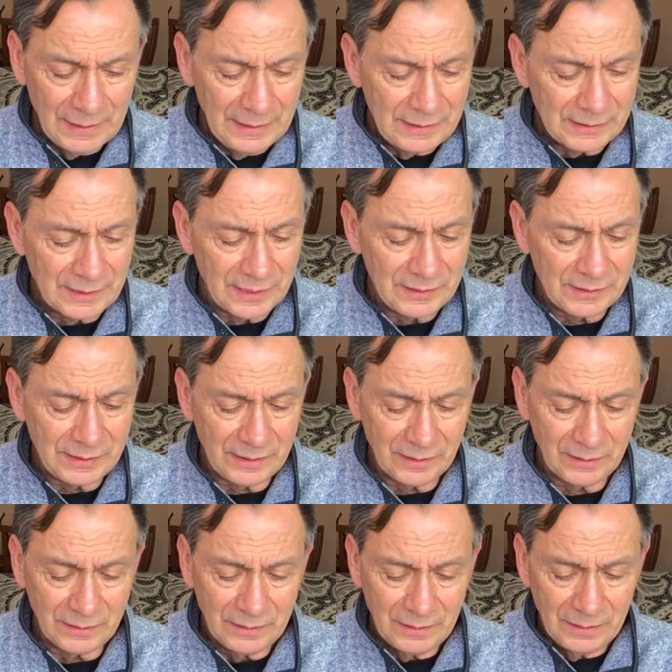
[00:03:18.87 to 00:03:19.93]
He says
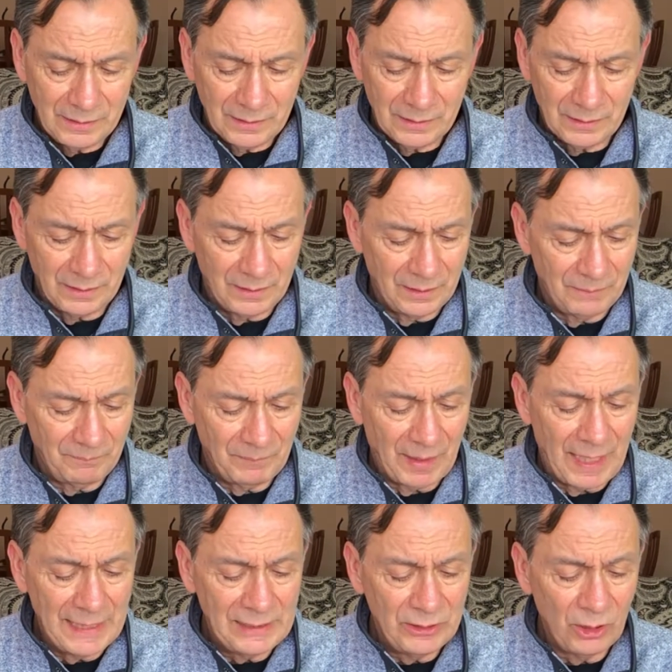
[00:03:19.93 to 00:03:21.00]
here,
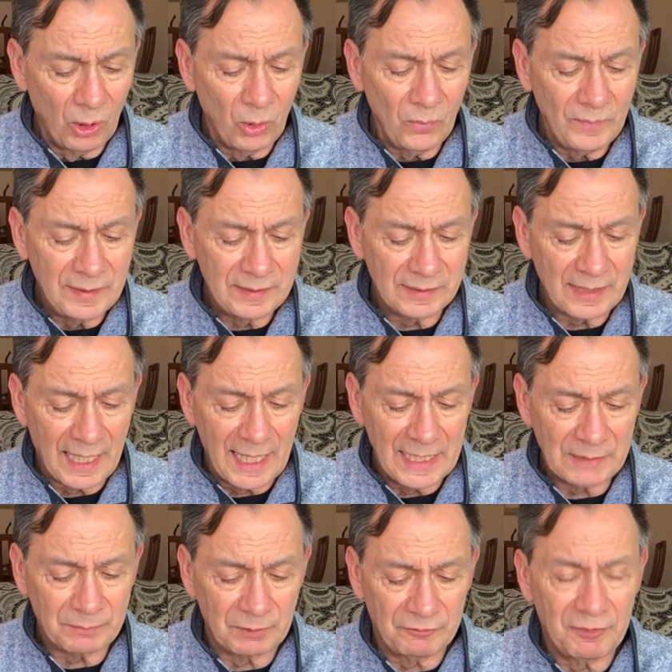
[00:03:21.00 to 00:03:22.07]
I know these
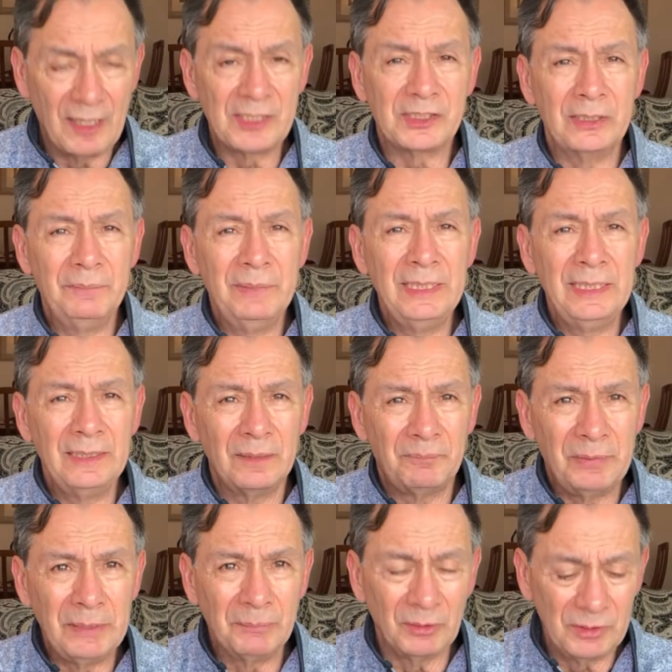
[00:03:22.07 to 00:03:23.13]
guys professionally, meaning the
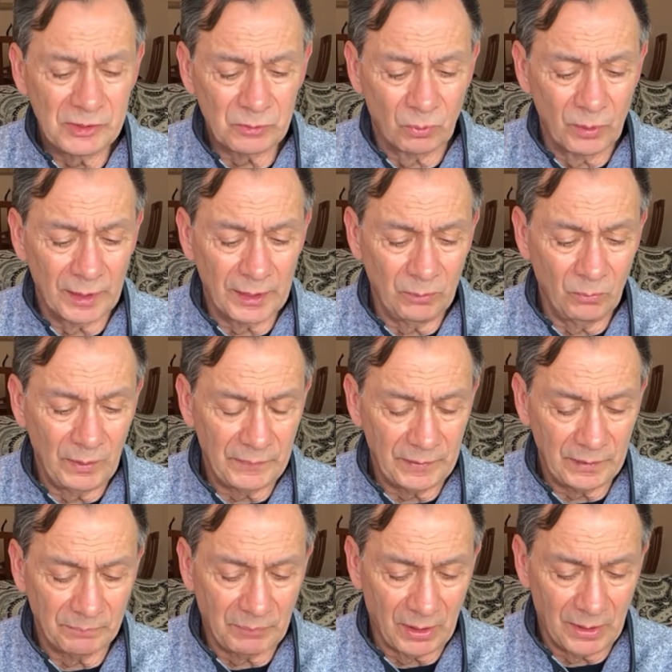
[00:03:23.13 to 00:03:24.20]
people he's working with
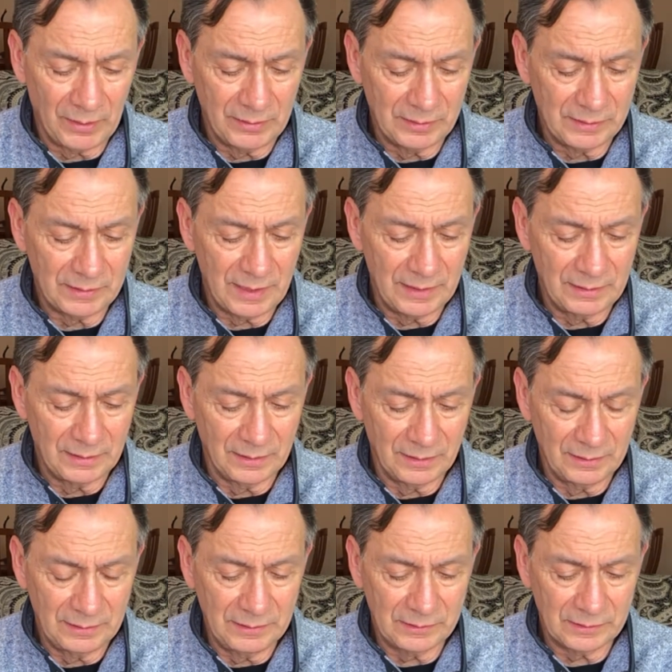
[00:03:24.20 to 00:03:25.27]
and the partners that
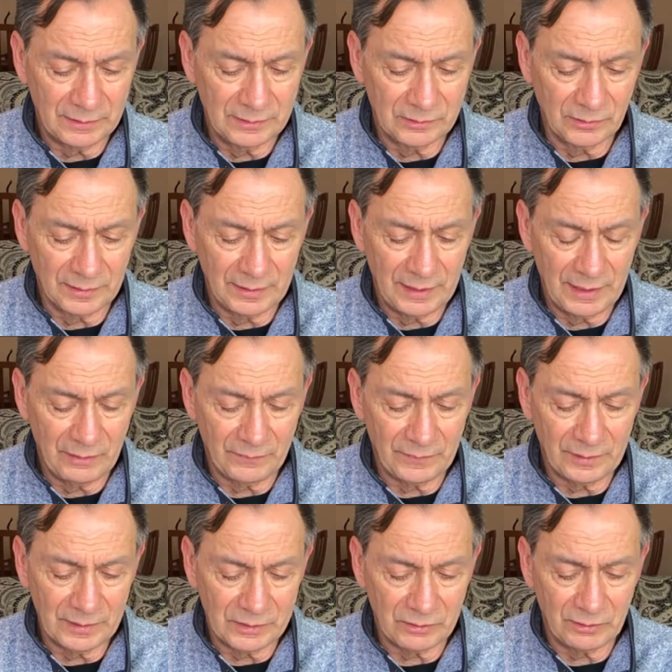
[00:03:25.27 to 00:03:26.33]
he's looking at or
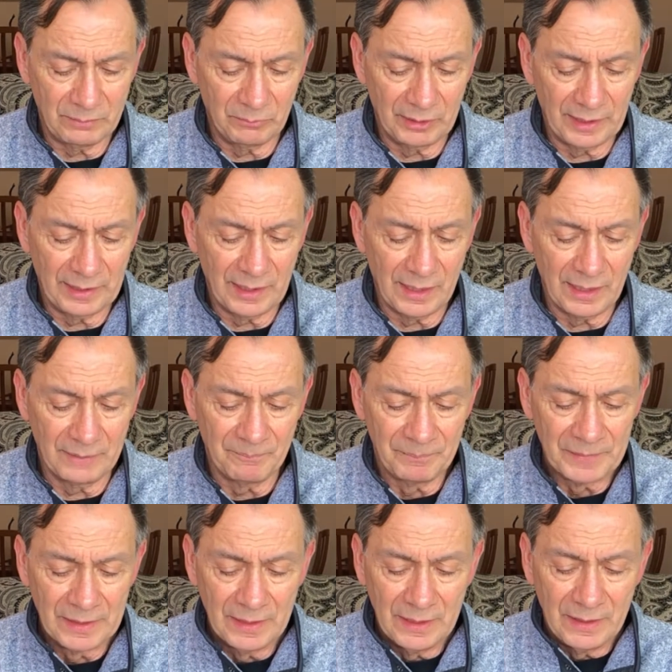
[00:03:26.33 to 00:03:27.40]
considering bringing on.
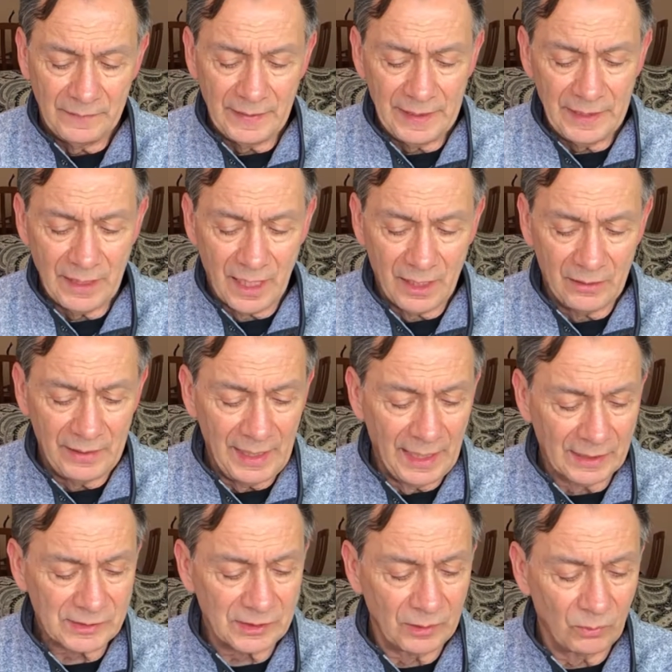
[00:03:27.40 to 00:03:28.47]
They are
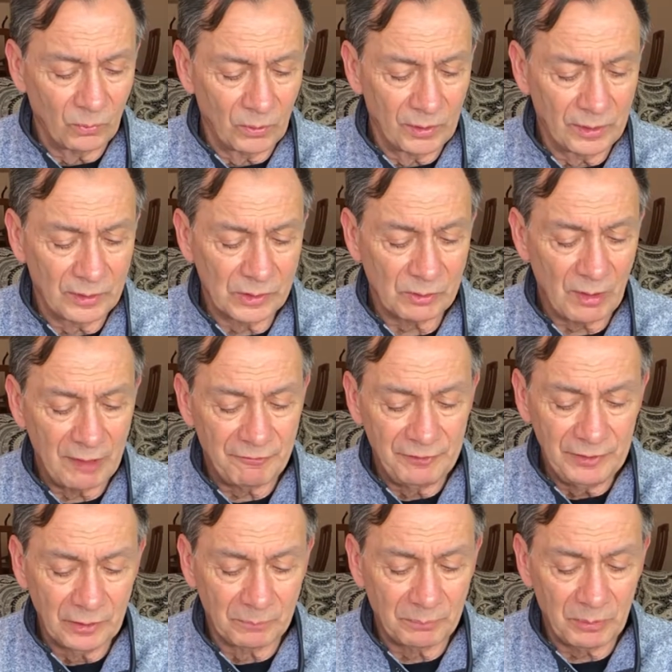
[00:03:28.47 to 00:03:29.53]
excellent workers, so I
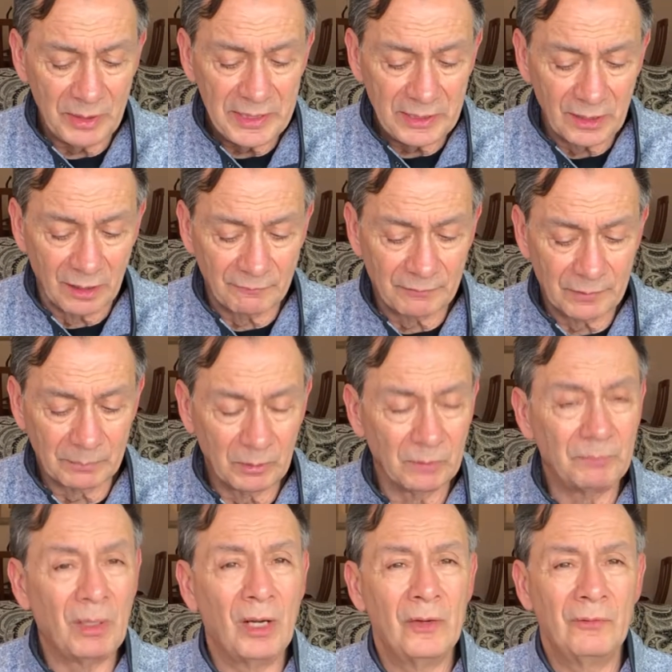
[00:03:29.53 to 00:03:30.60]
feel pretty
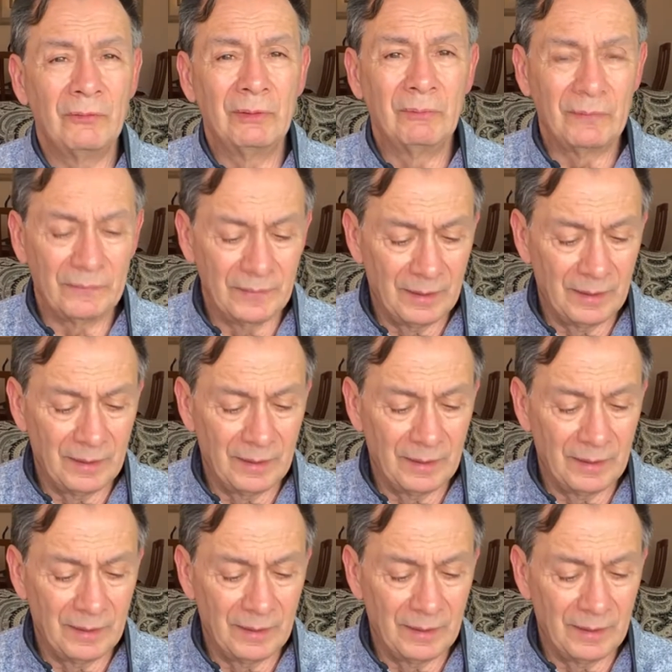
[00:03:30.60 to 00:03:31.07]
comfortable partnering with